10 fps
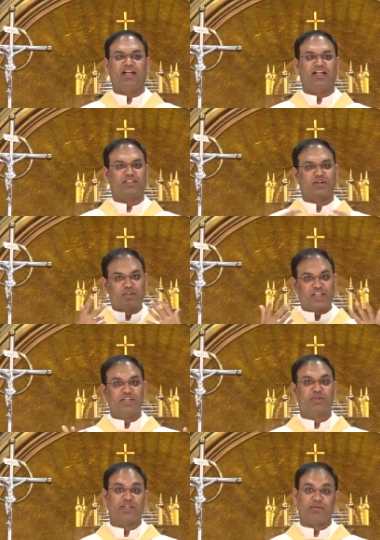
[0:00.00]
uh,
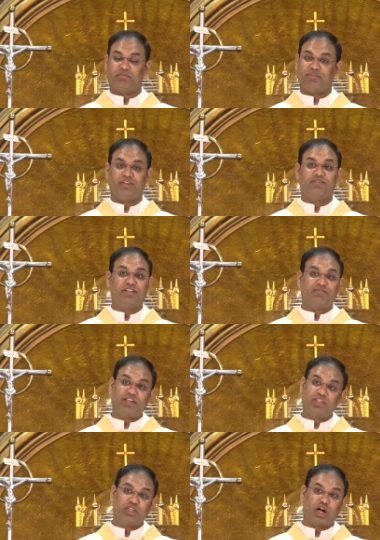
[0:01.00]
talking to them. Even
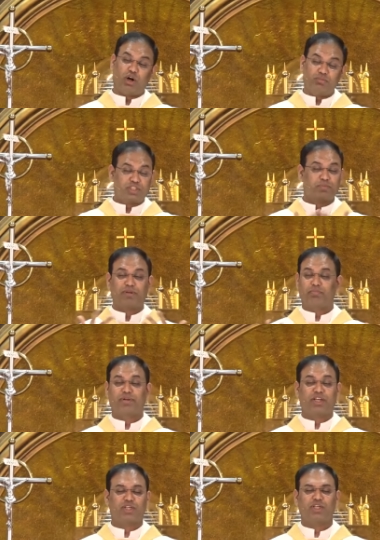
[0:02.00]
when how much
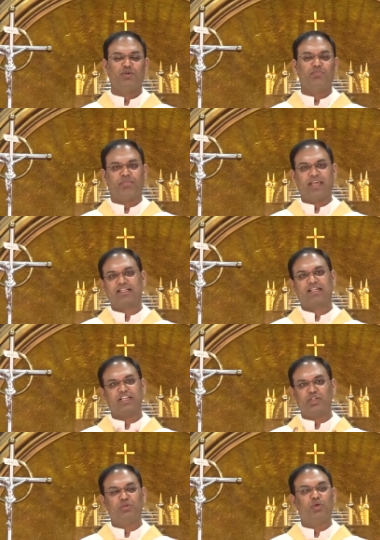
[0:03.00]
preparation you make
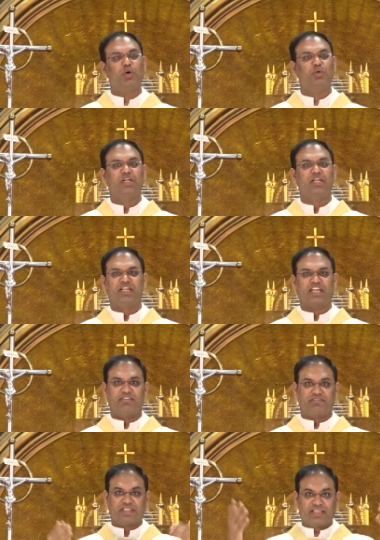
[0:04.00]
and you go,
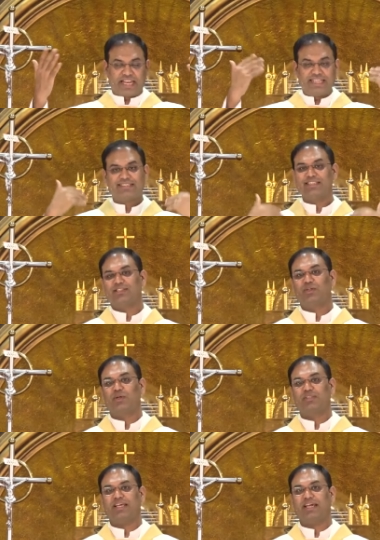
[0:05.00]
if the grace is
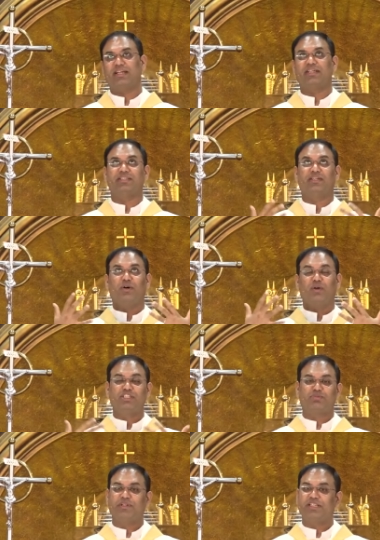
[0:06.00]
not there, the
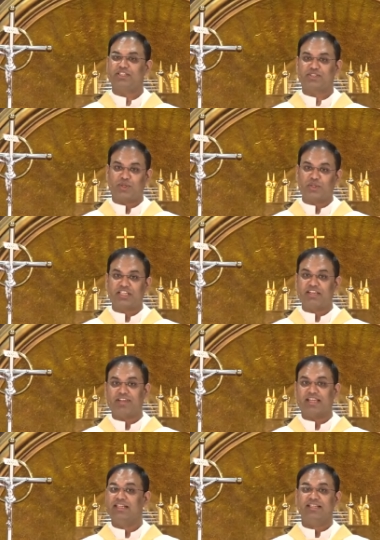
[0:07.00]
Holy Spirit is not
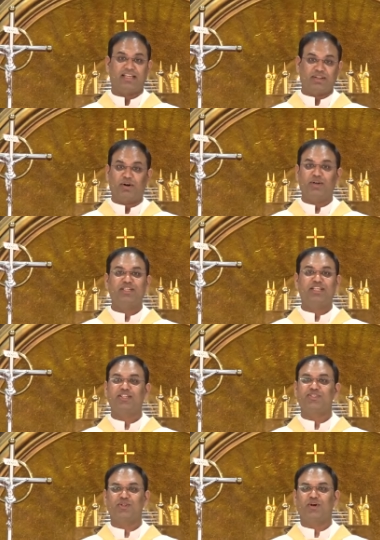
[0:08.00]
giving, anointing
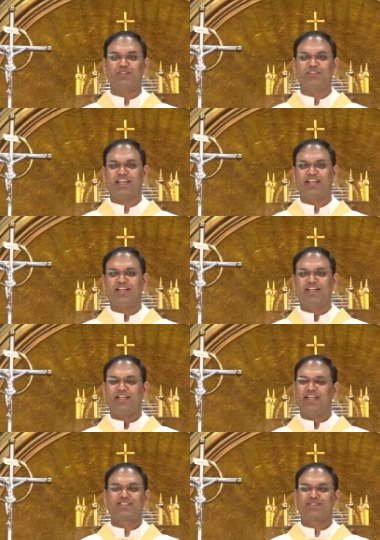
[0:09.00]
is not there,
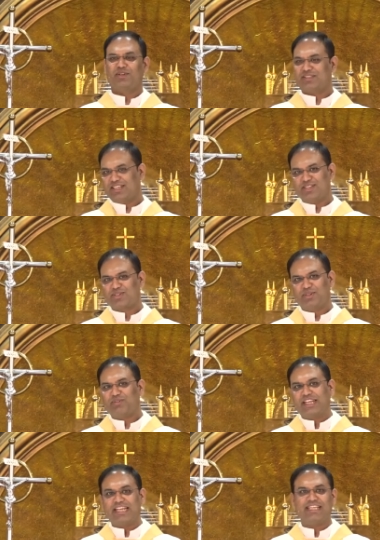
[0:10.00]
it's not, it's
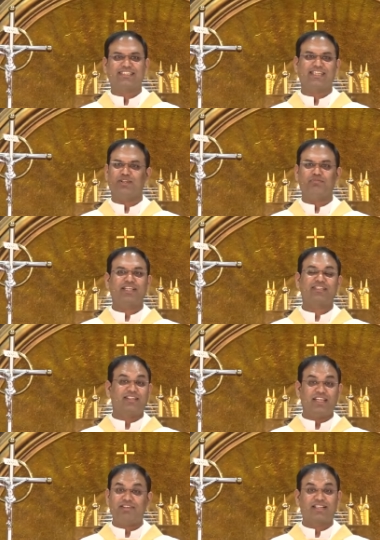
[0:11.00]
not very easy. You might
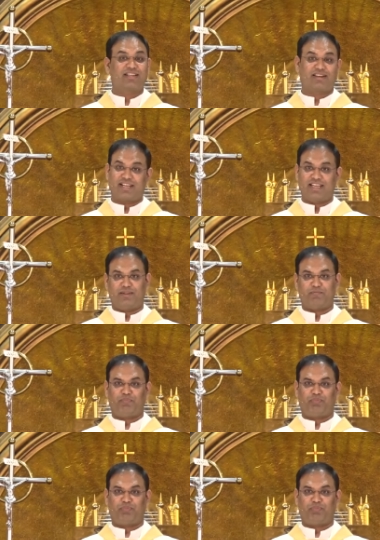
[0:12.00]
even cry